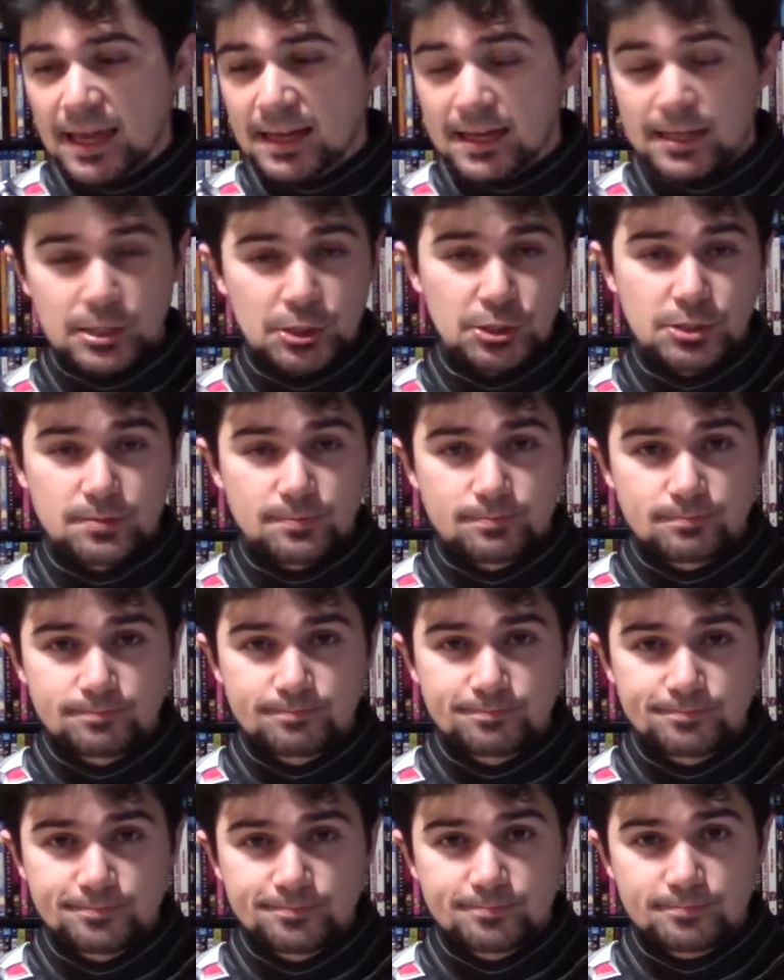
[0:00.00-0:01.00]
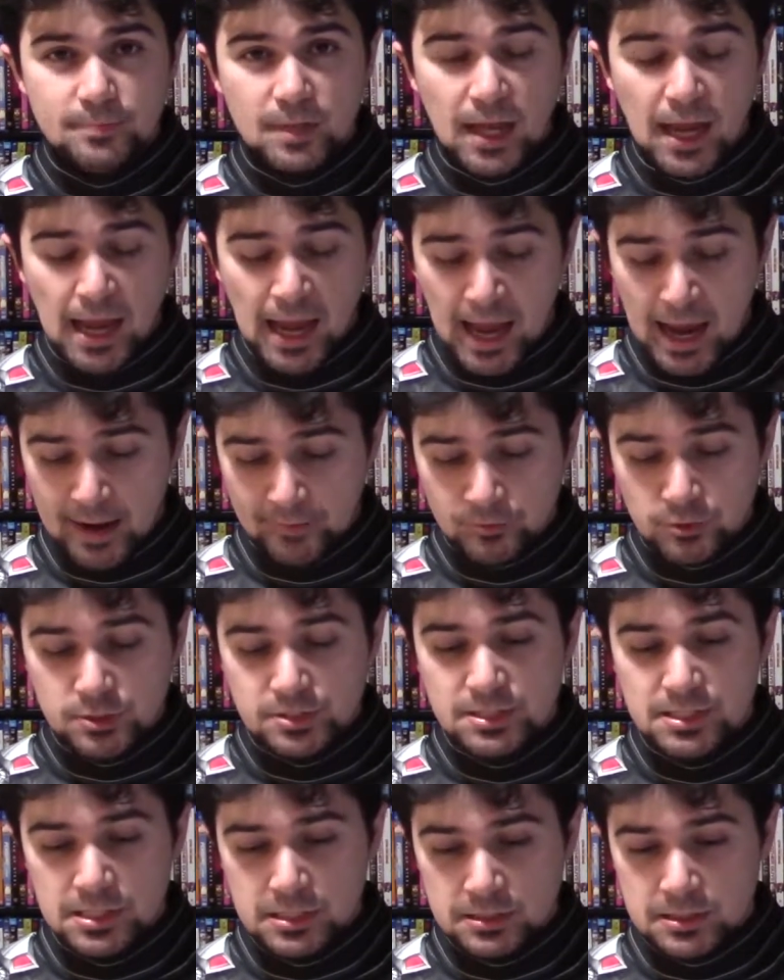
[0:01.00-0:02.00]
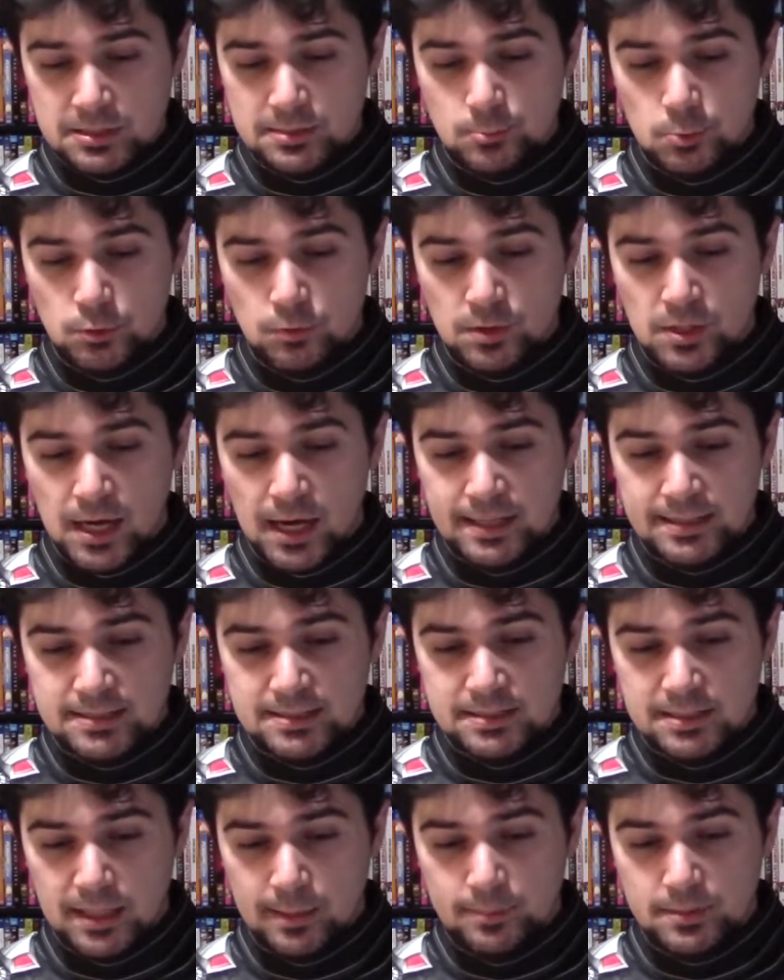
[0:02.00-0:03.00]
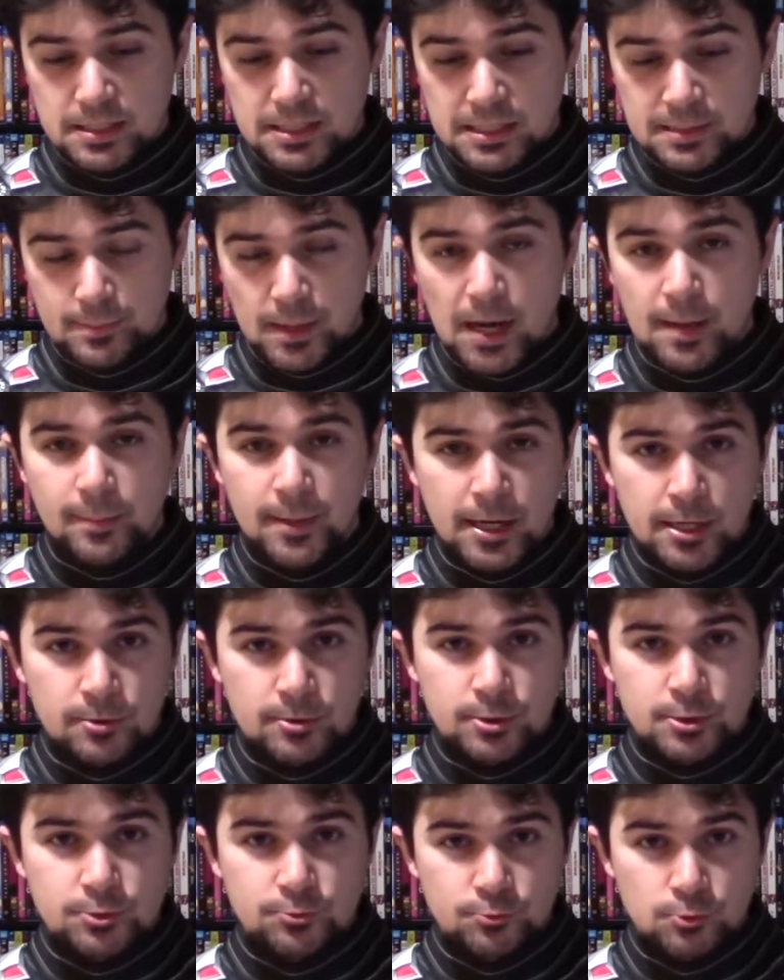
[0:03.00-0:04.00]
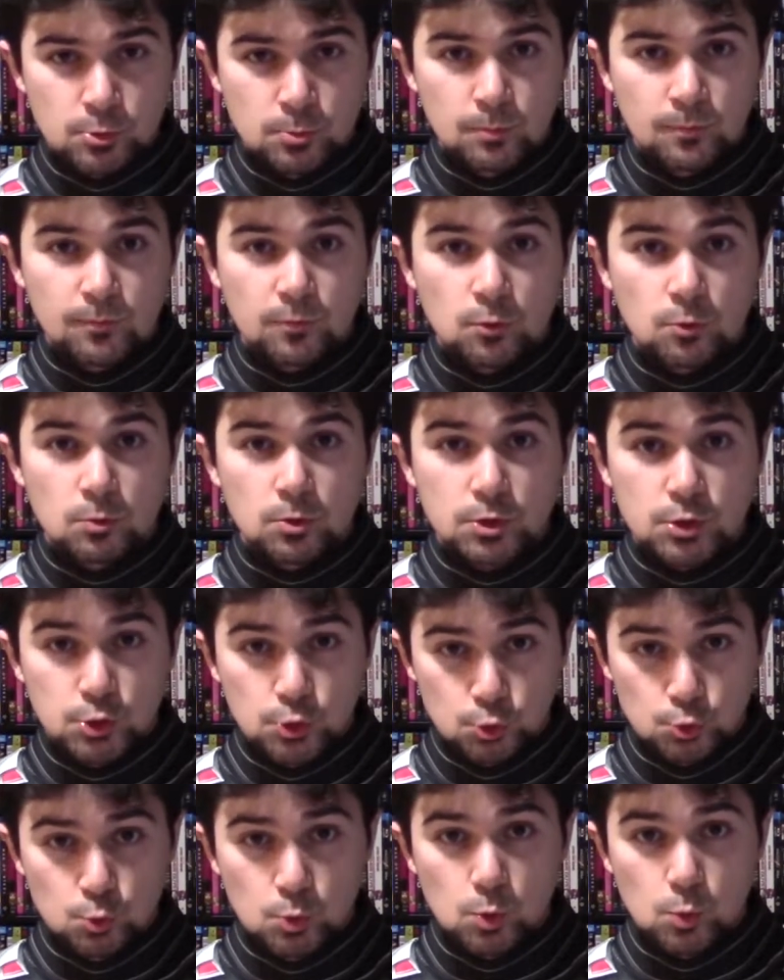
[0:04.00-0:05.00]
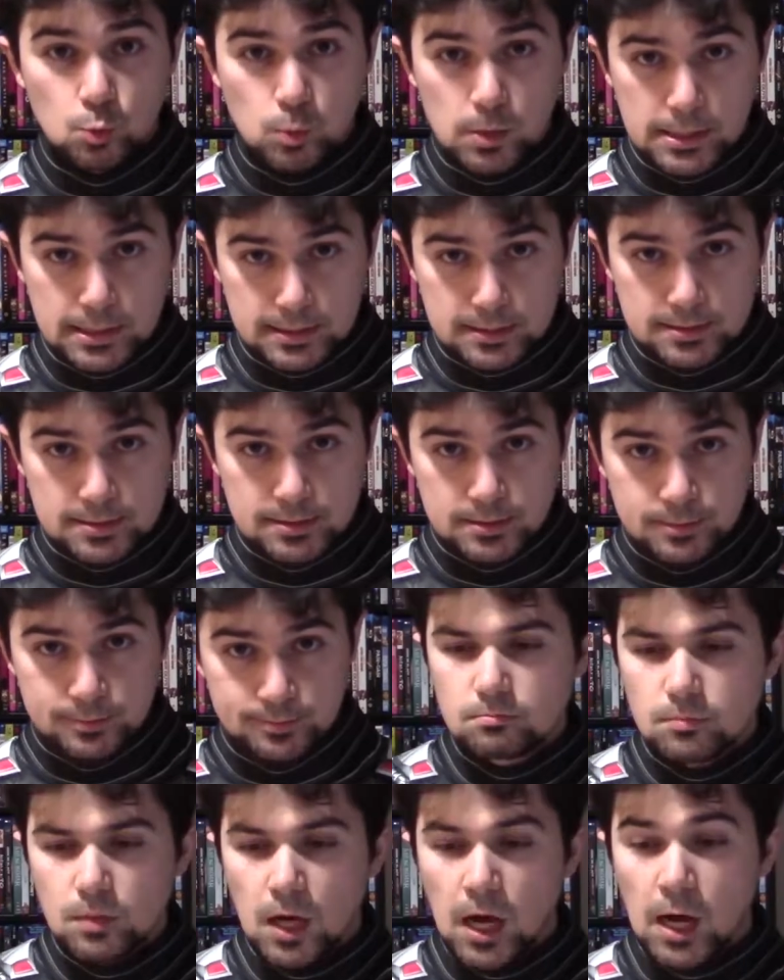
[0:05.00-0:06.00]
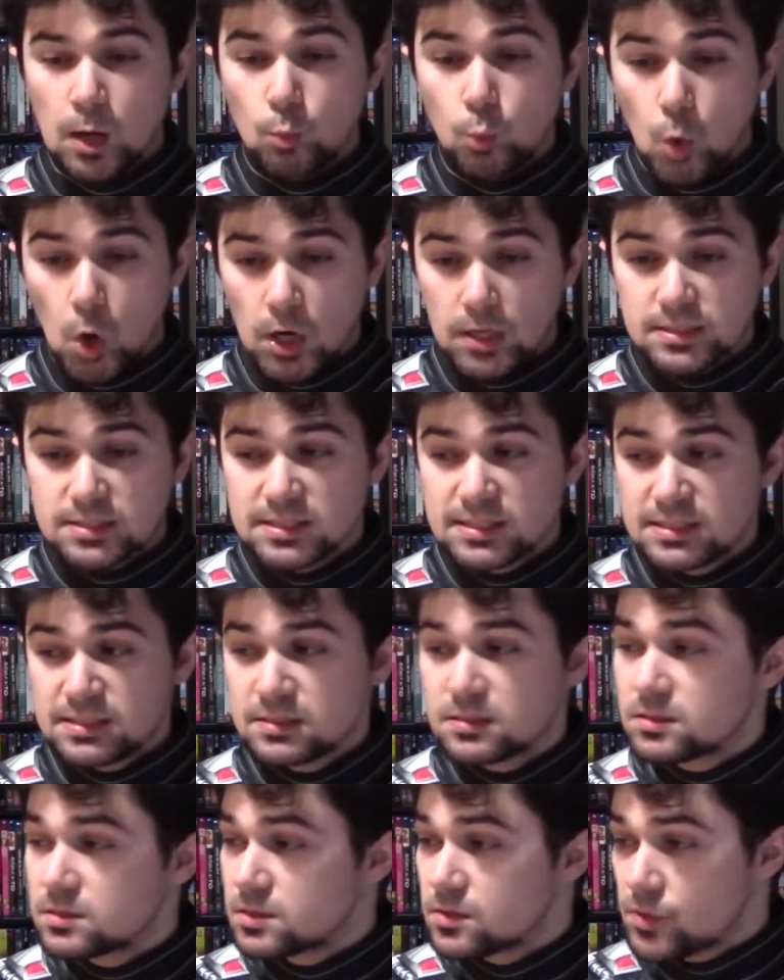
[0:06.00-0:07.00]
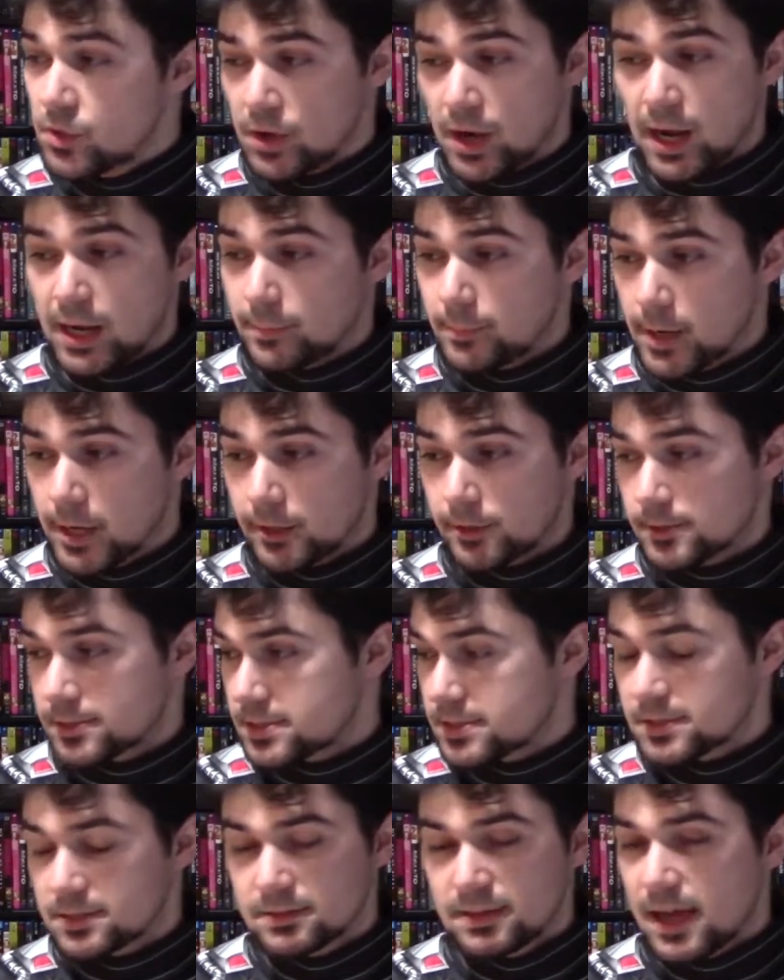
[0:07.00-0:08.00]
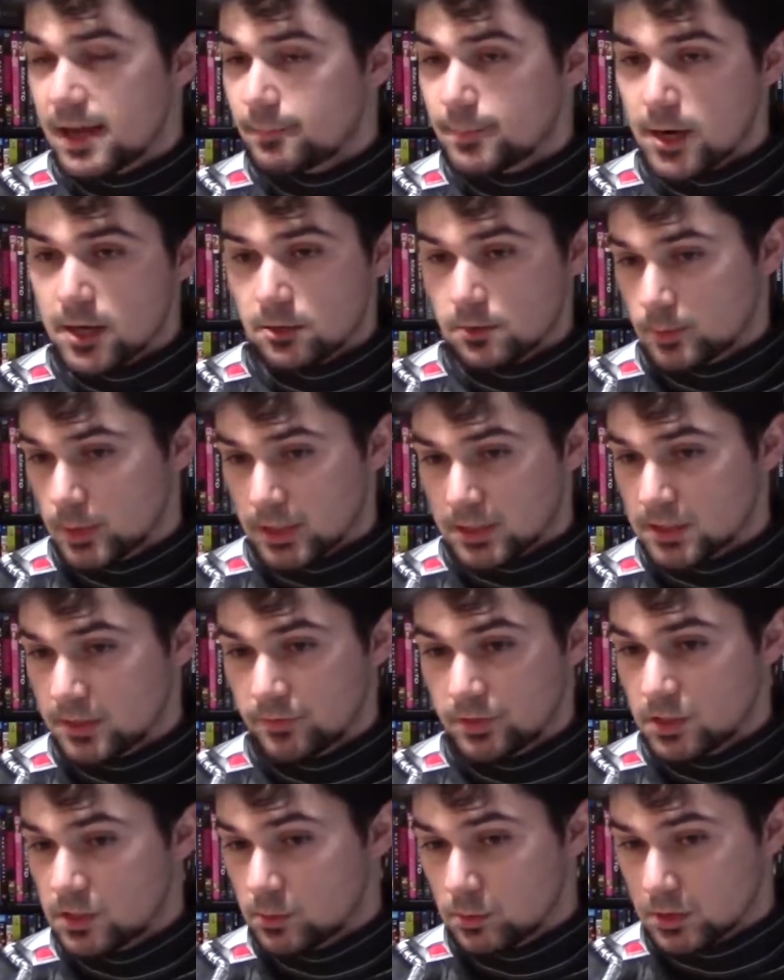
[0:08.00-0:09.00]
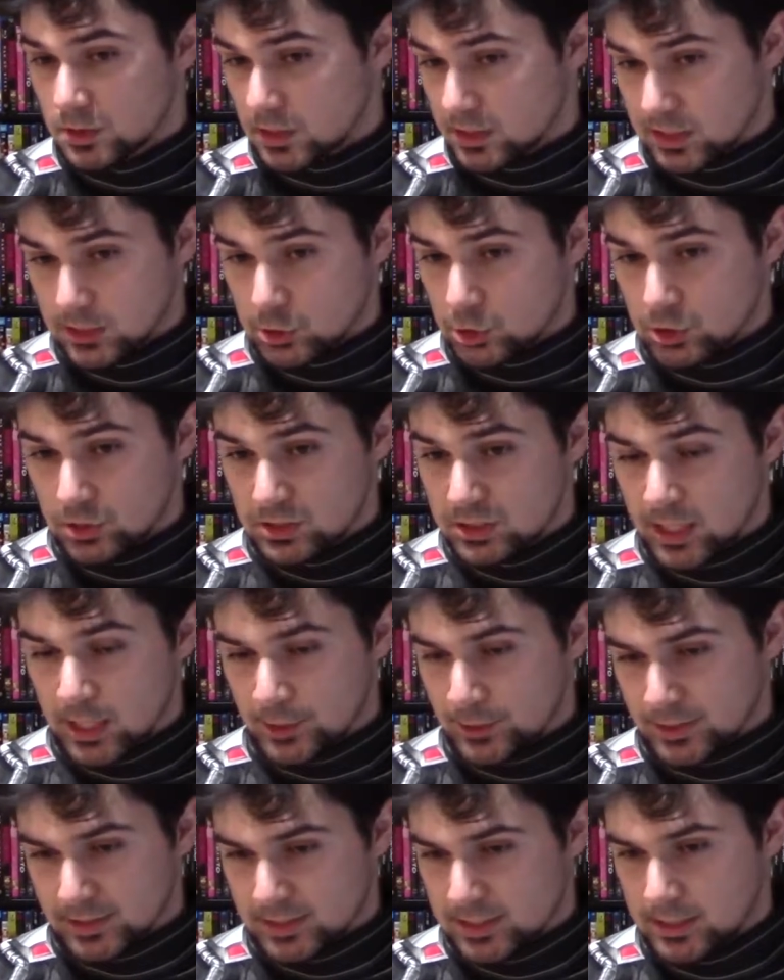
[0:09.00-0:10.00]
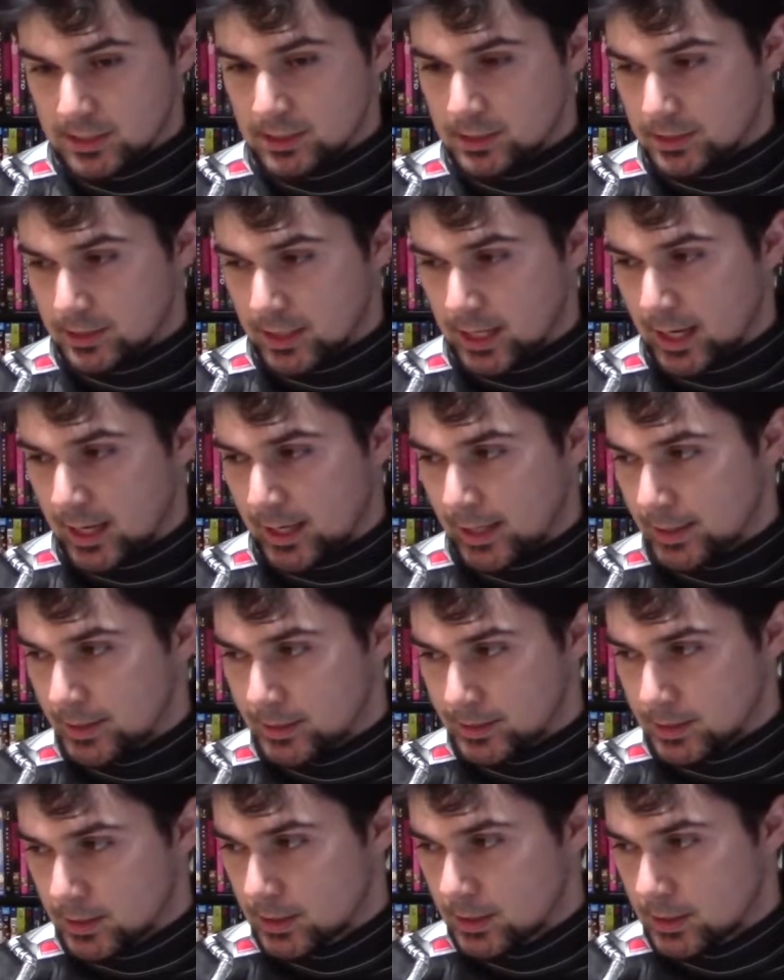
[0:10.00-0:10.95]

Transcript: I couldn't. After seeing this movie, I slept in my parents' room for 2 weeks. I wanted the nightmares that Paranormal Activity was essentially guaranteeing, and